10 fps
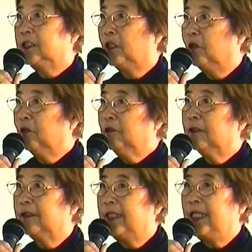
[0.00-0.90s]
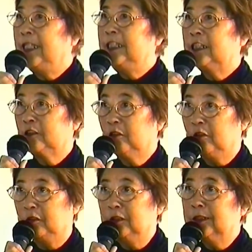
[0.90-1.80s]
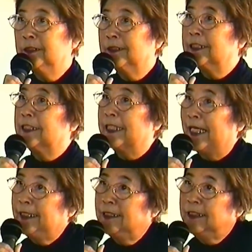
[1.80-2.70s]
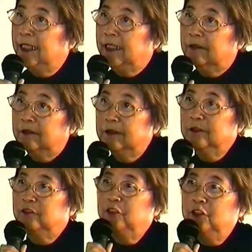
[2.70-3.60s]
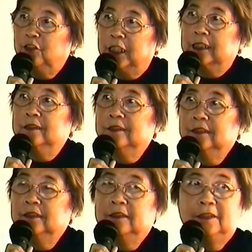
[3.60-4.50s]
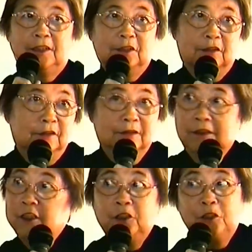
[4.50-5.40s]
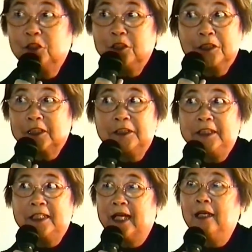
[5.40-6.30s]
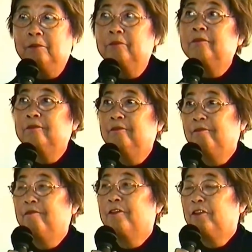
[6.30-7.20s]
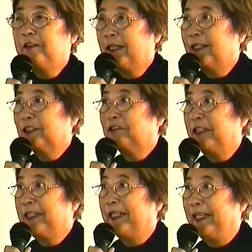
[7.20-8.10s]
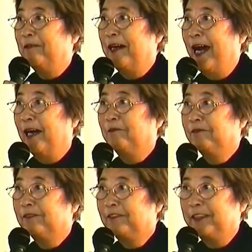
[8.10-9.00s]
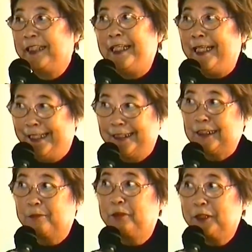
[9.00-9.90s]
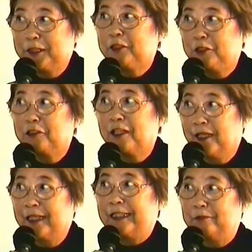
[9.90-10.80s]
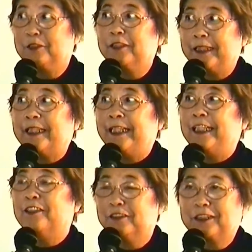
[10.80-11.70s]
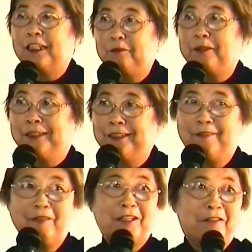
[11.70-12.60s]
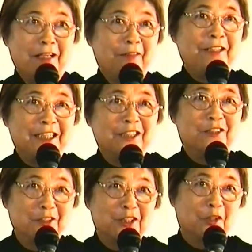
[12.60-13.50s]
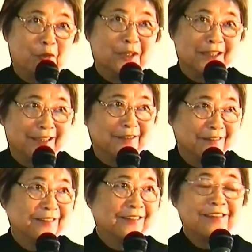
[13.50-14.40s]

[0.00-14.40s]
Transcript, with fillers: So they installed this nightingale floor. So you couldn't sneak up without waking him up. When he hears the birds 2 o'clock in the morning, he knows he better grab his own sword and